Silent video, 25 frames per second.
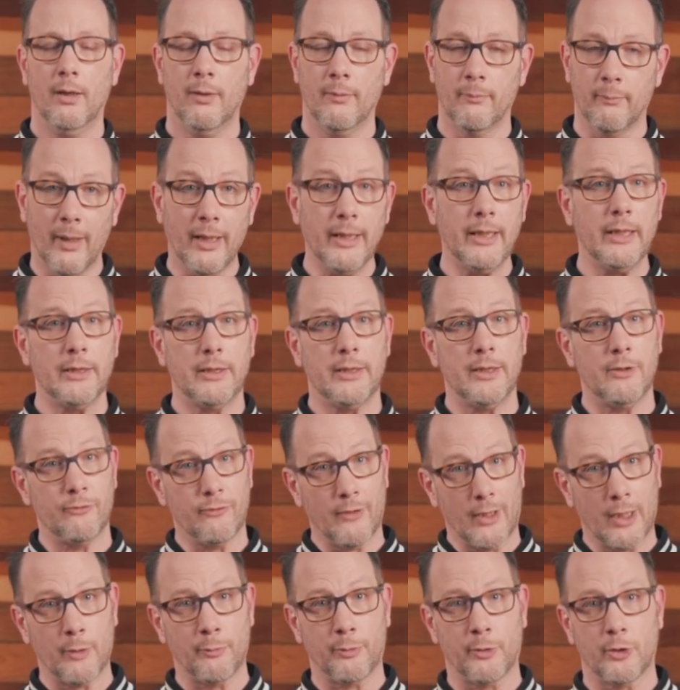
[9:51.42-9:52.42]
Many
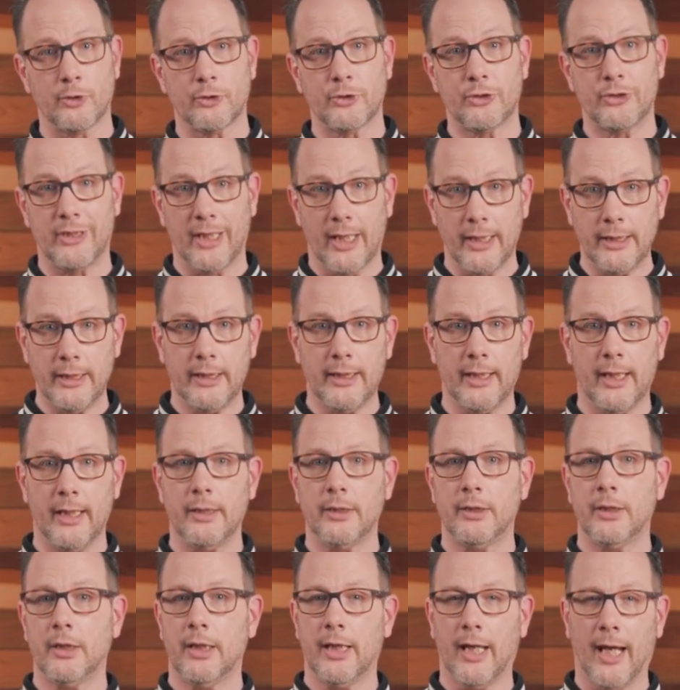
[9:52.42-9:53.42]
developers
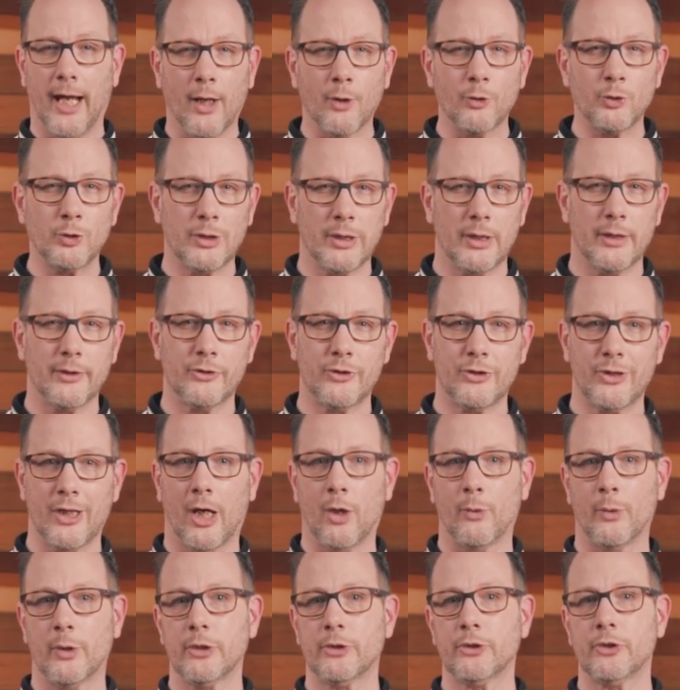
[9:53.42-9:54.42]
dedicate countless
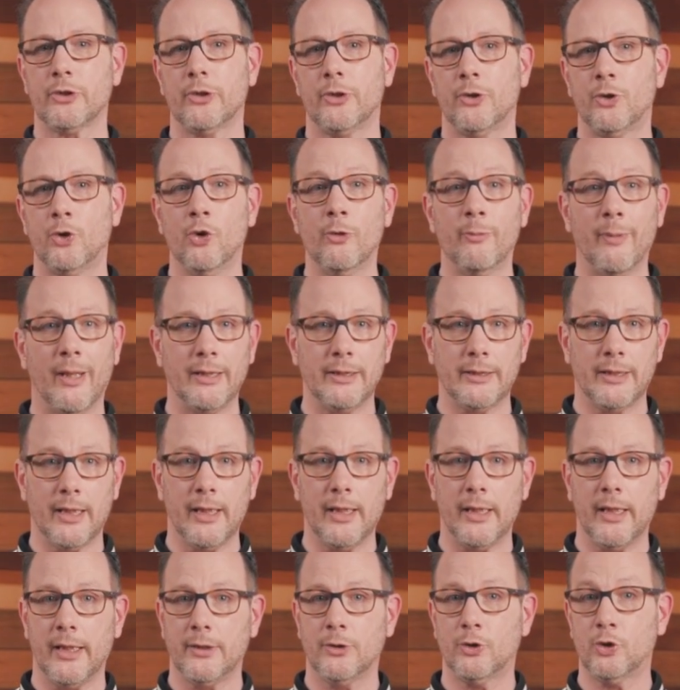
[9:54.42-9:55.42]
hours to
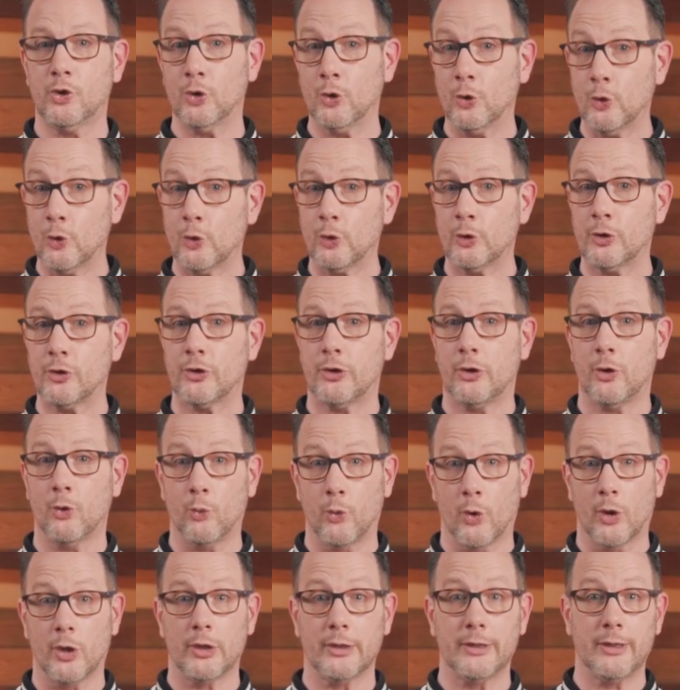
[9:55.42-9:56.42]
maintaining tools the
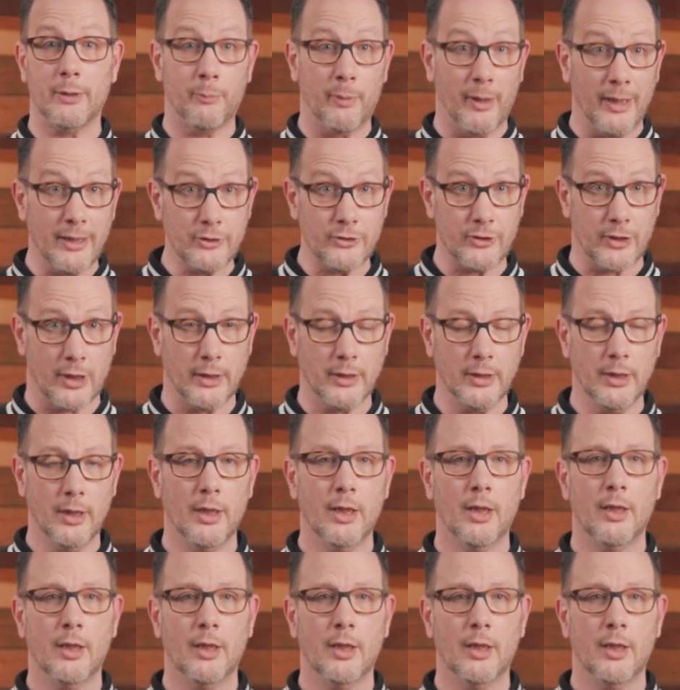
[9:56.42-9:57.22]
world depends on,